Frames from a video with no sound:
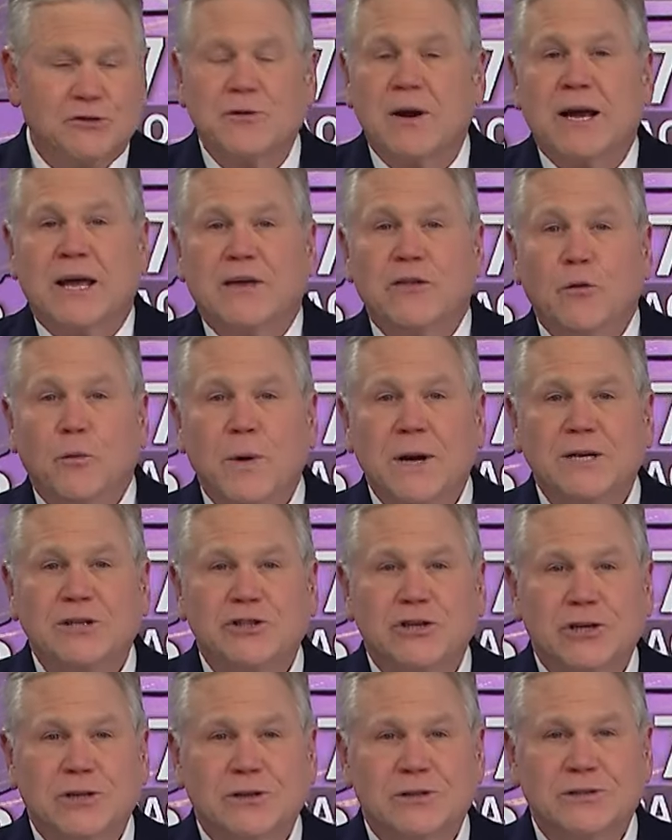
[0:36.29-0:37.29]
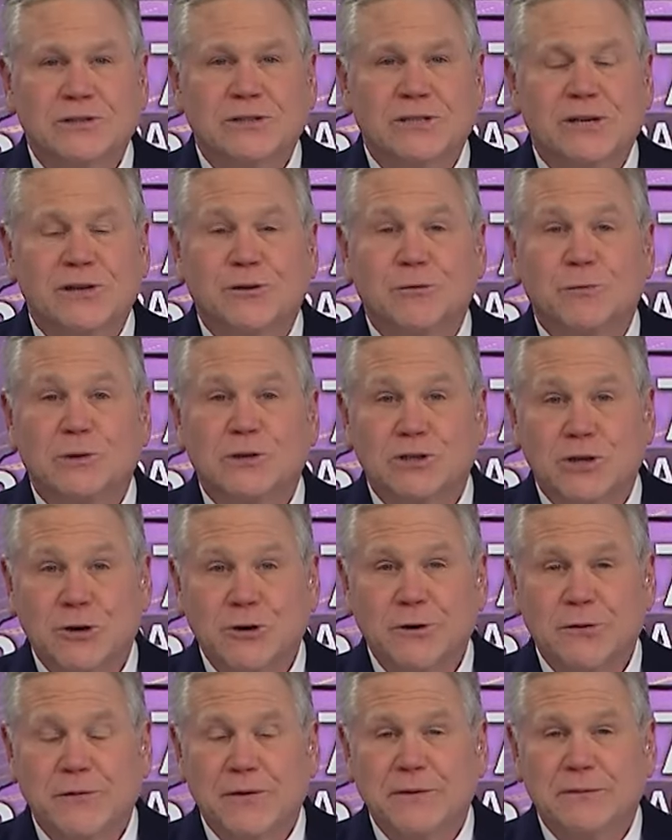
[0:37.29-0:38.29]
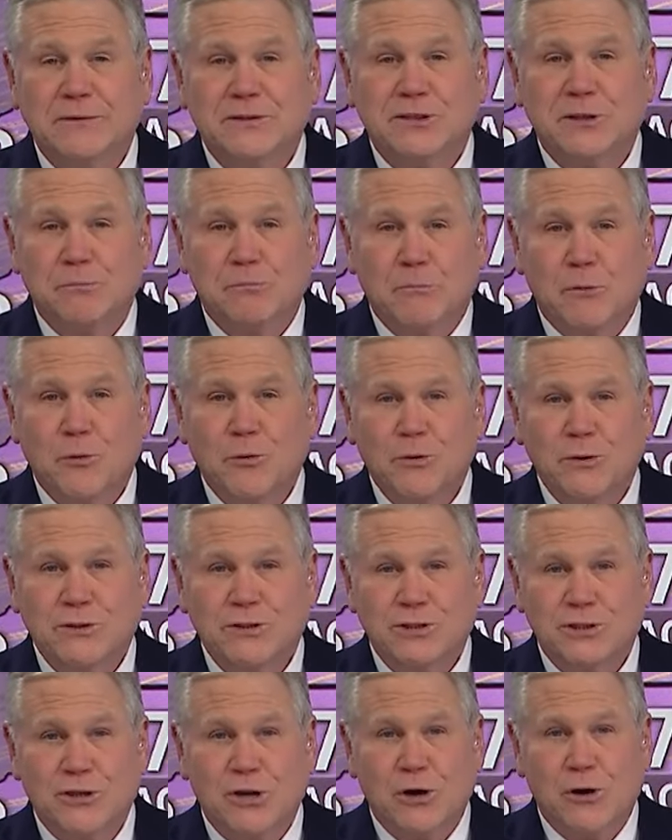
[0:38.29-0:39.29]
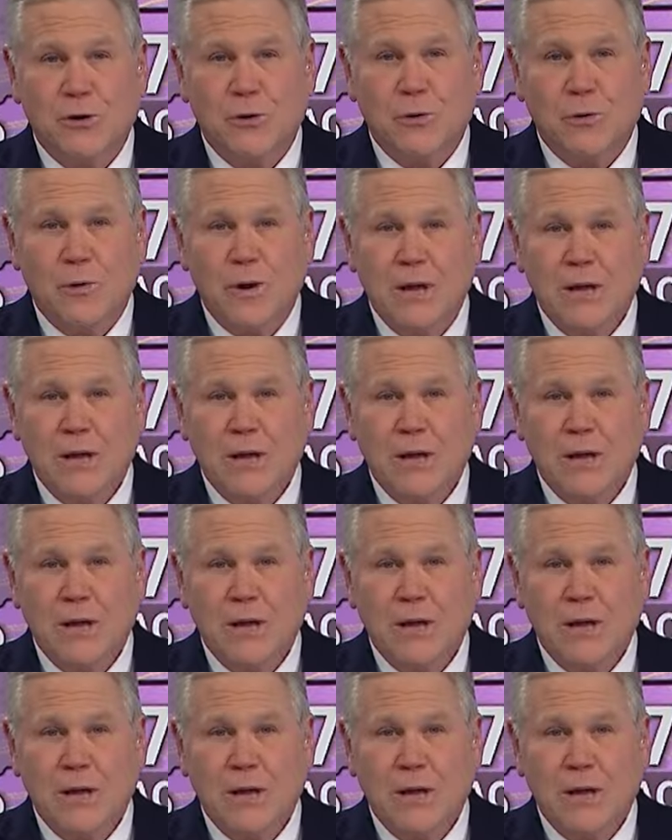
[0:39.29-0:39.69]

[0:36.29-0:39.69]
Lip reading: tracking the wind chills and the return of even some more snow.